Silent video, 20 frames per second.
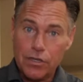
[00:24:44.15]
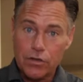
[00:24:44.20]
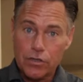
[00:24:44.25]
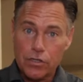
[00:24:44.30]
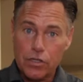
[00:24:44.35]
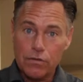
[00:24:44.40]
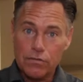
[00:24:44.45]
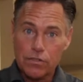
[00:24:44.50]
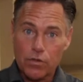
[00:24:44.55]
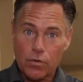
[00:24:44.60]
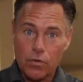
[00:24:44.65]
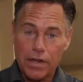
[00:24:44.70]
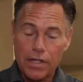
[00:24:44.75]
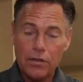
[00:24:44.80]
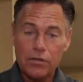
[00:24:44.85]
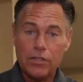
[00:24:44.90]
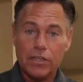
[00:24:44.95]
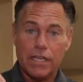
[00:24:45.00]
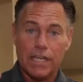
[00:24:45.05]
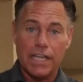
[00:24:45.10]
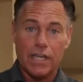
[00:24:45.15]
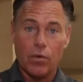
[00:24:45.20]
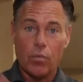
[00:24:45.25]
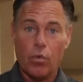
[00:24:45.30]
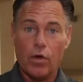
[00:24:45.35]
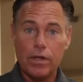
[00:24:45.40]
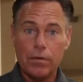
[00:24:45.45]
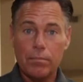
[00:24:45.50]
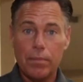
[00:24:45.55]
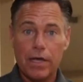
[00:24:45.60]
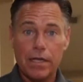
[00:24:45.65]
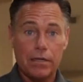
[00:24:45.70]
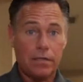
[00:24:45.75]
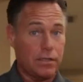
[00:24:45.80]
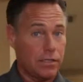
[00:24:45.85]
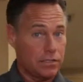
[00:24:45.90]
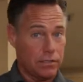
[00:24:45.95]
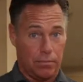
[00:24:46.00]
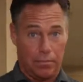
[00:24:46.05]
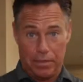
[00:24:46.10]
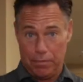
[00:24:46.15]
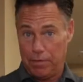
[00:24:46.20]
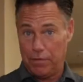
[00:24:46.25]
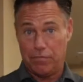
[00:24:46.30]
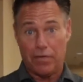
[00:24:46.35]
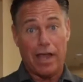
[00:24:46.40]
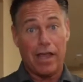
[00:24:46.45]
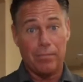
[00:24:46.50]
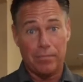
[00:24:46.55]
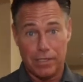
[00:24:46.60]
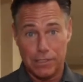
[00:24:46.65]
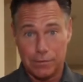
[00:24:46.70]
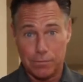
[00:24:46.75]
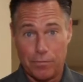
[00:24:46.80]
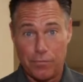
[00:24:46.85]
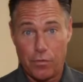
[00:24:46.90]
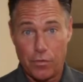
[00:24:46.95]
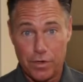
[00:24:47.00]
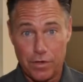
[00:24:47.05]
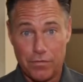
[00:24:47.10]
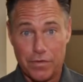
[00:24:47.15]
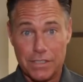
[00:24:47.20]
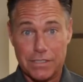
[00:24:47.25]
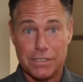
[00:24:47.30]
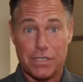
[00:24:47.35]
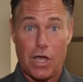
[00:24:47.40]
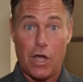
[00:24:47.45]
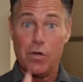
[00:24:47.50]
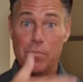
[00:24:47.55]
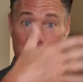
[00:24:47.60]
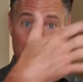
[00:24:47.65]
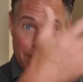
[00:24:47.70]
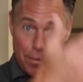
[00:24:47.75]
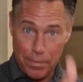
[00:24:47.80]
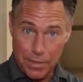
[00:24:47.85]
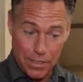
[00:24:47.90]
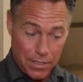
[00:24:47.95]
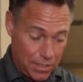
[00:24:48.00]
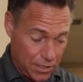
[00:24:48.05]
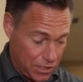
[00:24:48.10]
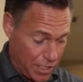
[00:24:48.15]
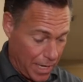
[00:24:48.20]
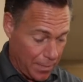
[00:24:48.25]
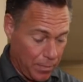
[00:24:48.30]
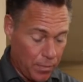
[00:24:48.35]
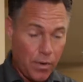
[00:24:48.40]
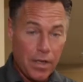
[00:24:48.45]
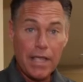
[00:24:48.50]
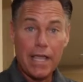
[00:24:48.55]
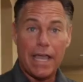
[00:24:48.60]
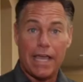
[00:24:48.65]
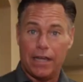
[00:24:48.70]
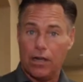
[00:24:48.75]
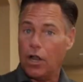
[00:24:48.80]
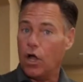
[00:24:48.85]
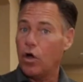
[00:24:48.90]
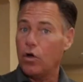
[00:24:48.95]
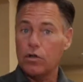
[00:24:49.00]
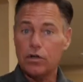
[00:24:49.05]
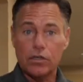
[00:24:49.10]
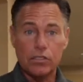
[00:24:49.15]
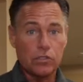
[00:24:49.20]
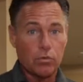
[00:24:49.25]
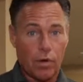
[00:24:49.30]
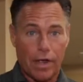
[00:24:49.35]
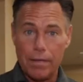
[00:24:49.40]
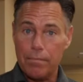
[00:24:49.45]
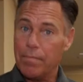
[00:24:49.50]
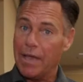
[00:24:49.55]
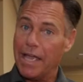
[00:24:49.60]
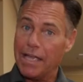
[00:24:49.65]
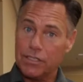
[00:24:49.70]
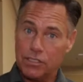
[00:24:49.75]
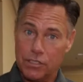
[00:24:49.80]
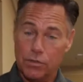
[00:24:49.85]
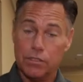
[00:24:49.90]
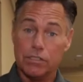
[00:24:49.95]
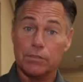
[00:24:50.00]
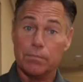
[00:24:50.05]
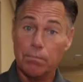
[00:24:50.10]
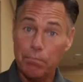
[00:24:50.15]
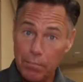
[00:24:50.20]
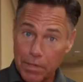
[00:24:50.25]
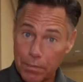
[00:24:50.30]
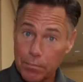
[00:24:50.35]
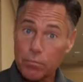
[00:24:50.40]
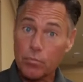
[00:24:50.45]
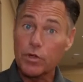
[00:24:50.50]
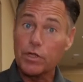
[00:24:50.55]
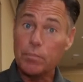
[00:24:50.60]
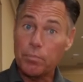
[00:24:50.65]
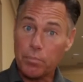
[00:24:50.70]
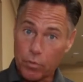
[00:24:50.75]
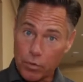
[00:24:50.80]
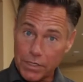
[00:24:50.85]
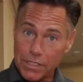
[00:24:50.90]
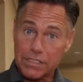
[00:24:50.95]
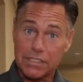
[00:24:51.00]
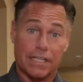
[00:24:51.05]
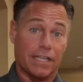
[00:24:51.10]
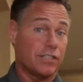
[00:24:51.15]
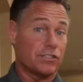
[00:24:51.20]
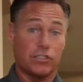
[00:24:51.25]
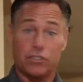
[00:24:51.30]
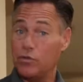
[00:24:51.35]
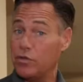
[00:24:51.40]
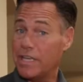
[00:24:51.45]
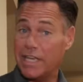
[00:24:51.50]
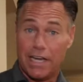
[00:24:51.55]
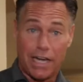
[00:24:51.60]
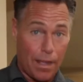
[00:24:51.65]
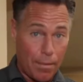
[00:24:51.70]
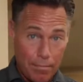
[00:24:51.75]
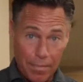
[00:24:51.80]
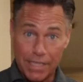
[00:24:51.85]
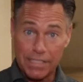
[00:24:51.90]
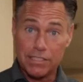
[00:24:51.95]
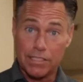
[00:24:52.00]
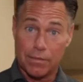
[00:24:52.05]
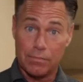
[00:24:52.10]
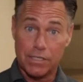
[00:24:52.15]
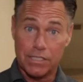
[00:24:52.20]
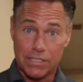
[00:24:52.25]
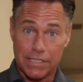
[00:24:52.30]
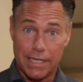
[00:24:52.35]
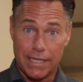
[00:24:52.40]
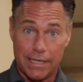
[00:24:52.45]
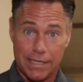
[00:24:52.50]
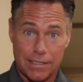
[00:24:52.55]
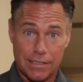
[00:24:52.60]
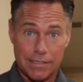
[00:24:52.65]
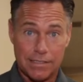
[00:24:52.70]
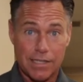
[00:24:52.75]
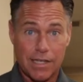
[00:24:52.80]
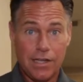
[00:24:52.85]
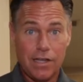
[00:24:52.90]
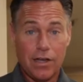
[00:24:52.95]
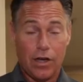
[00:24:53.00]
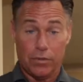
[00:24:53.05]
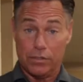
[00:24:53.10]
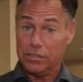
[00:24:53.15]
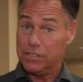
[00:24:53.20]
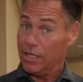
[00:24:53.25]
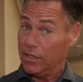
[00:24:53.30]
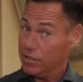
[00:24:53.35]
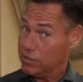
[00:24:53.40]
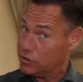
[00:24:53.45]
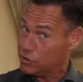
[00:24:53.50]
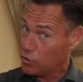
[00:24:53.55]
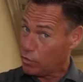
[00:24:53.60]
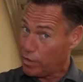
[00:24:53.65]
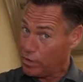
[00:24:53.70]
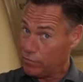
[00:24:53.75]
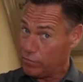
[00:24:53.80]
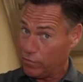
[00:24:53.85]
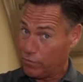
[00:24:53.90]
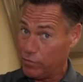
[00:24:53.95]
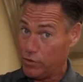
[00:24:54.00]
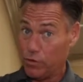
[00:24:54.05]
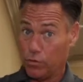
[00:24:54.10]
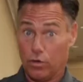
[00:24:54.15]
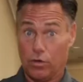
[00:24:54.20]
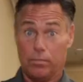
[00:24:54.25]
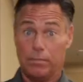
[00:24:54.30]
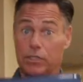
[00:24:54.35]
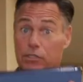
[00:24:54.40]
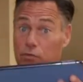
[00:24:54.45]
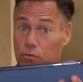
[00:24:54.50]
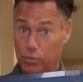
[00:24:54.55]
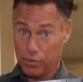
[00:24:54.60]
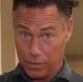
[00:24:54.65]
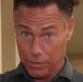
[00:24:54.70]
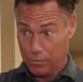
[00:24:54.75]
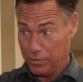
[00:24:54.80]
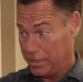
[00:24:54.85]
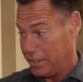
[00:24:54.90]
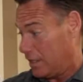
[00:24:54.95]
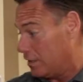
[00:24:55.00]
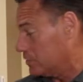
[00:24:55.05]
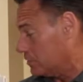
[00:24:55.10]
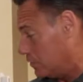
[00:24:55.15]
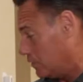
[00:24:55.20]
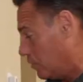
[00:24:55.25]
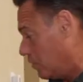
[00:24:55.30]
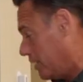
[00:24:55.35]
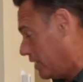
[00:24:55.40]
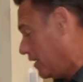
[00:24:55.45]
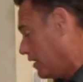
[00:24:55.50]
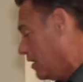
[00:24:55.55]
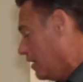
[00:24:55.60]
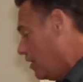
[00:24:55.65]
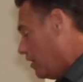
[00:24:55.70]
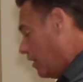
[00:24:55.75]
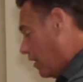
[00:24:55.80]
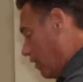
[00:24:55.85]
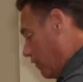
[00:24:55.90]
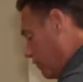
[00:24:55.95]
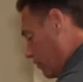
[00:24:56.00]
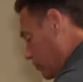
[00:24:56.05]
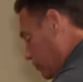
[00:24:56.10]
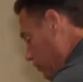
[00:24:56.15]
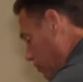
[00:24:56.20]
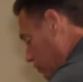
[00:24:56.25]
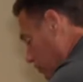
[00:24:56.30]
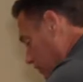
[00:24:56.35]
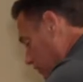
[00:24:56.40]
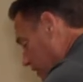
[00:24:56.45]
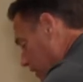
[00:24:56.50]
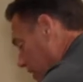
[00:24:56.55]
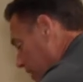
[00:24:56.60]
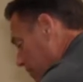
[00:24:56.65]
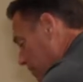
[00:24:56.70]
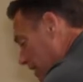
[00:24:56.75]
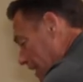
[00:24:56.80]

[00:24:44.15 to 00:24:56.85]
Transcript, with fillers: here and goofs around, you can hit one button because it'll be five minutes before you're fixing to open up into the chapel, and it all goes right back to its memory preset. So you cannot mess up the settings on the sound. This is great for funeral home, but it's really, really also great uh, for churches.